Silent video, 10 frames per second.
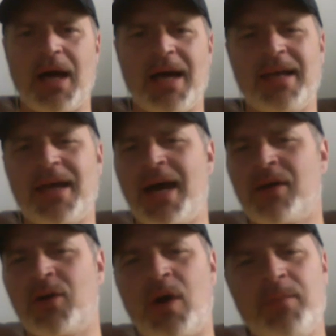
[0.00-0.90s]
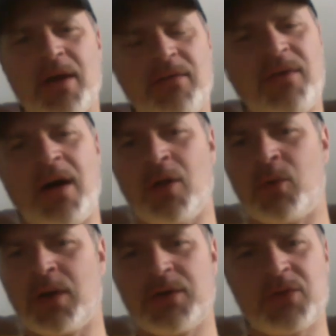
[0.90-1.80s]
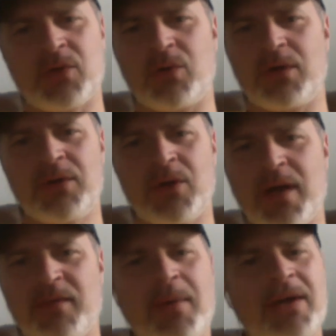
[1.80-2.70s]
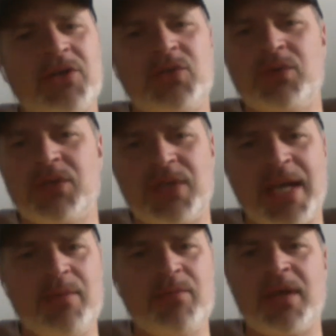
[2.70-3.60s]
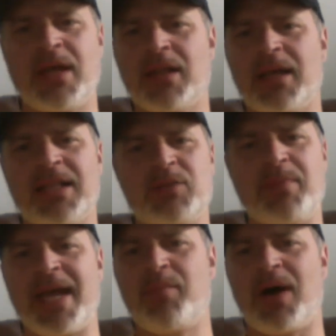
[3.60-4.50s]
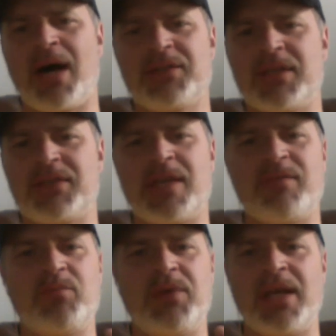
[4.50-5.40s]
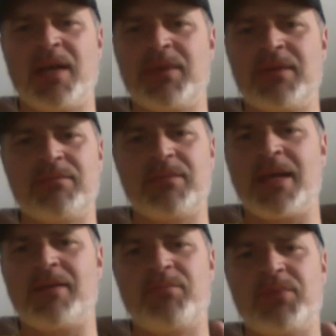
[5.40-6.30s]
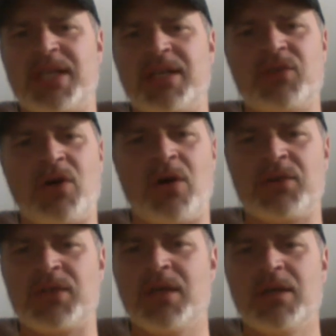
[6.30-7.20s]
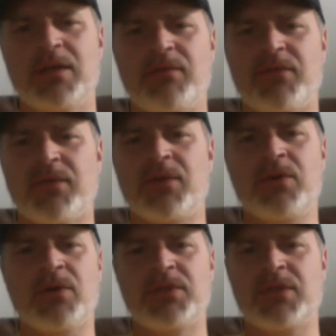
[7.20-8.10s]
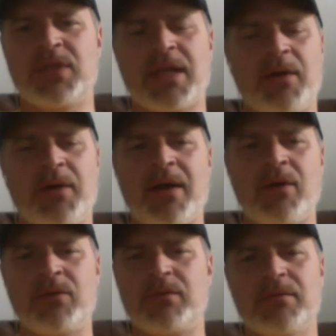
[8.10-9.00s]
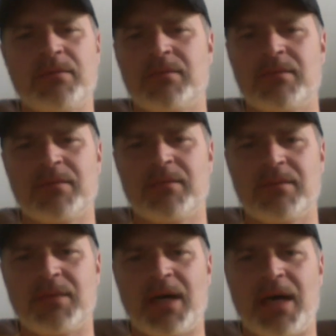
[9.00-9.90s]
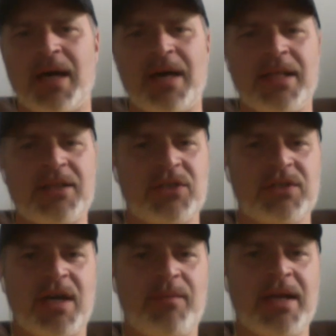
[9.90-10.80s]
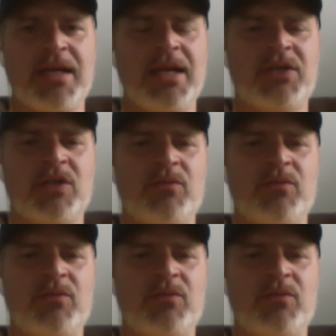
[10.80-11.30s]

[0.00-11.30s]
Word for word: I, I, don't know. I'm not a follower, so you know everybody's just doing the same thing. Like let's bang pots at 7 p.m. and and sing songs for the nurses. Like I, I don't. I, that's oh, just not my for. nature.